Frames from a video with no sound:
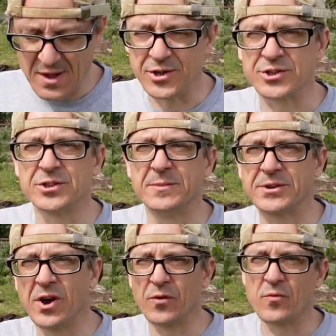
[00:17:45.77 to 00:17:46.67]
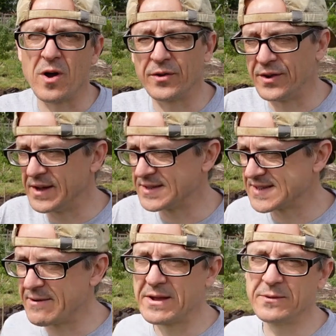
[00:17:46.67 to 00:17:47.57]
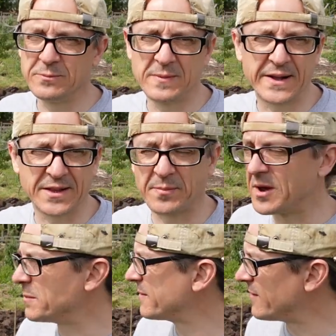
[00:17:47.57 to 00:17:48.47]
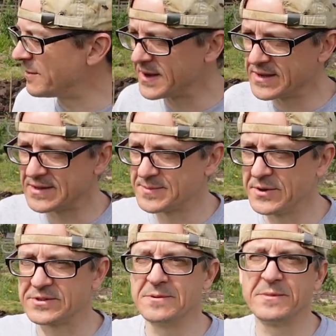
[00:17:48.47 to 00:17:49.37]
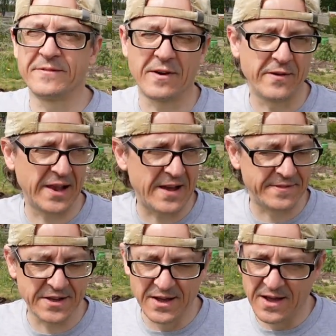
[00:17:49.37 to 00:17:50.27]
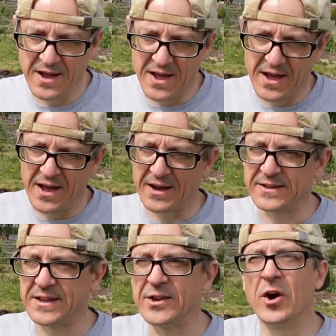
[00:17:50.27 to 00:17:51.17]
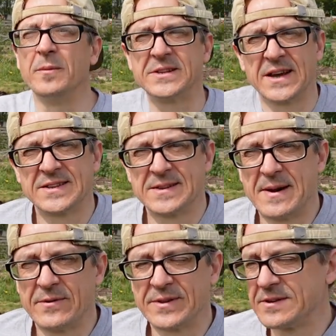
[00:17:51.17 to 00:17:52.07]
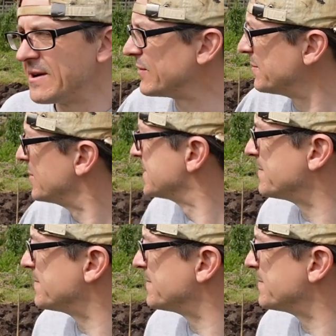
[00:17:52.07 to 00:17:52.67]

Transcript: Some had gone rotten. Terry, who had the plot before me, I spoke to him before he left, and he normally takes them out of the ground and puts